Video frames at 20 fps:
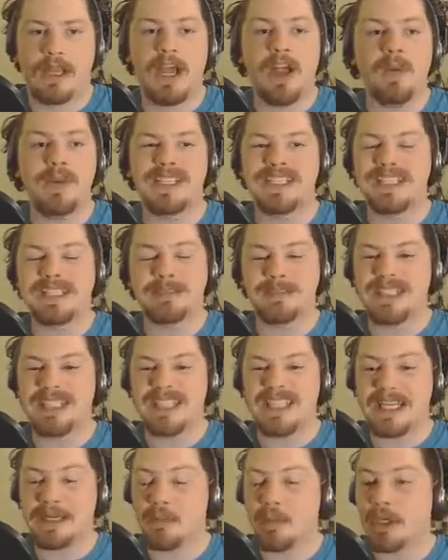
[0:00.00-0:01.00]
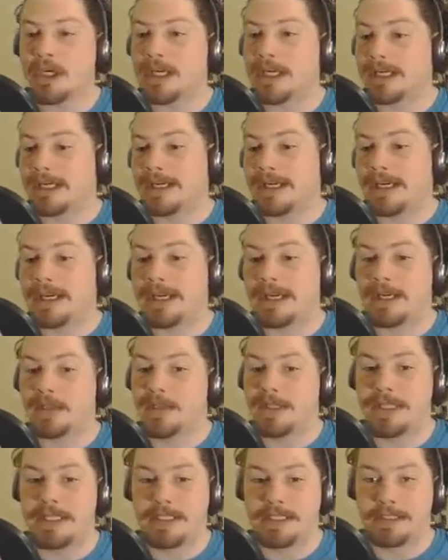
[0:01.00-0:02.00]
Oh, he got me again. We're gonna die.
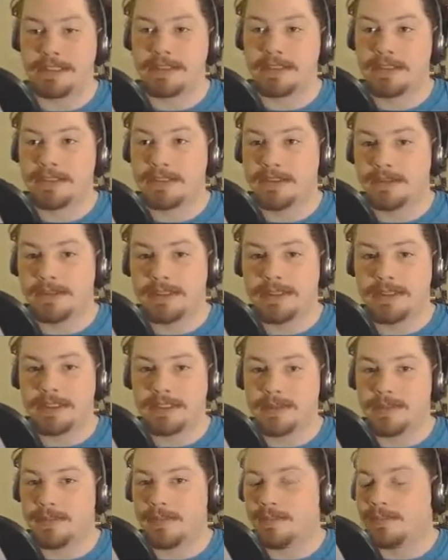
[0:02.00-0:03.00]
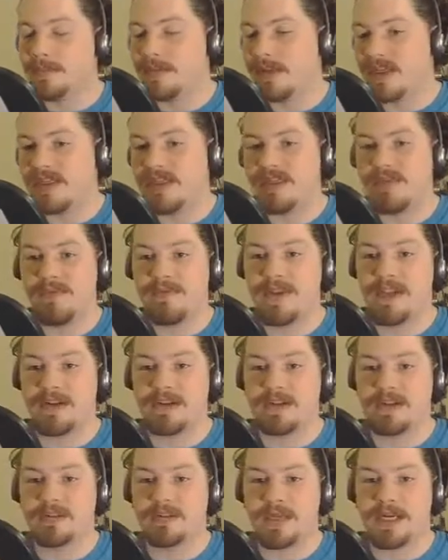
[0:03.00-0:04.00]
We need to, we need to
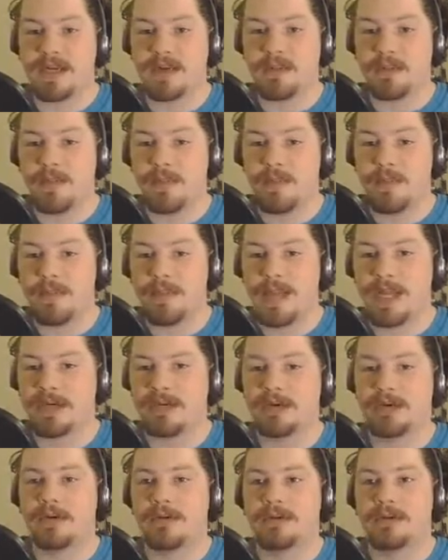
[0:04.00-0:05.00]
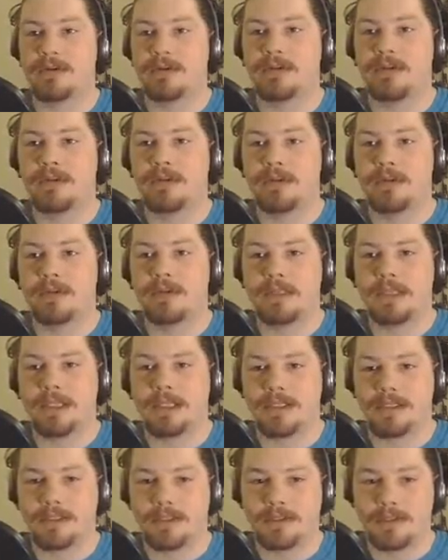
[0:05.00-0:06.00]
figure this one out better.
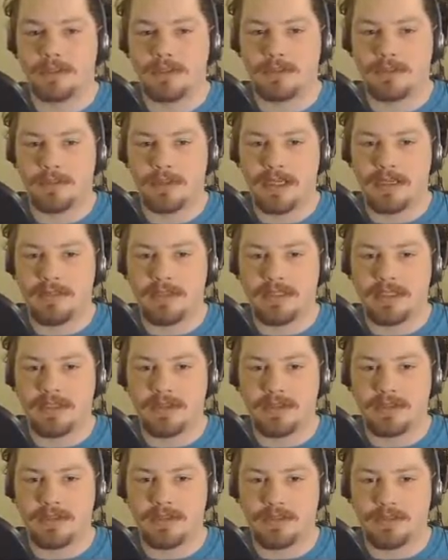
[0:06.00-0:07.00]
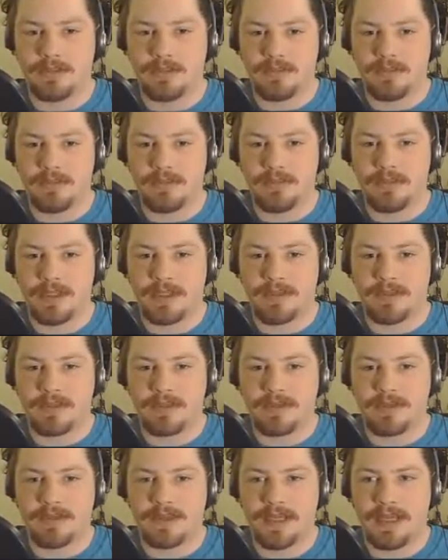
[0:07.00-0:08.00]
So, how much health do you figure
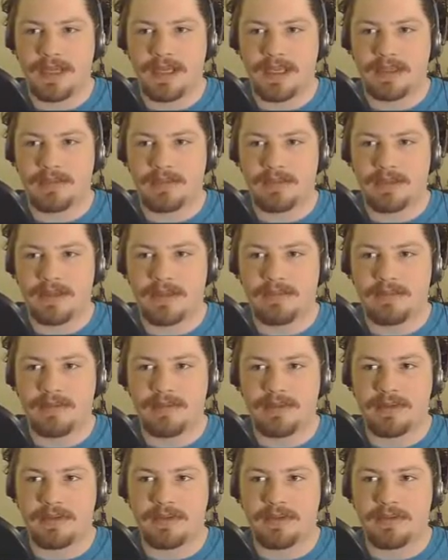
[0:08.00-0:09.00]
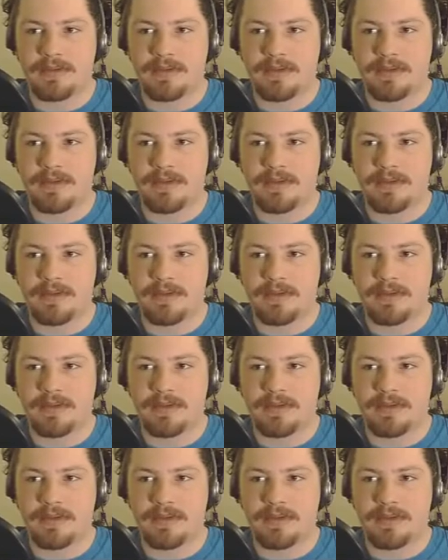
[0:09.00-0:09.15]
this guy has left?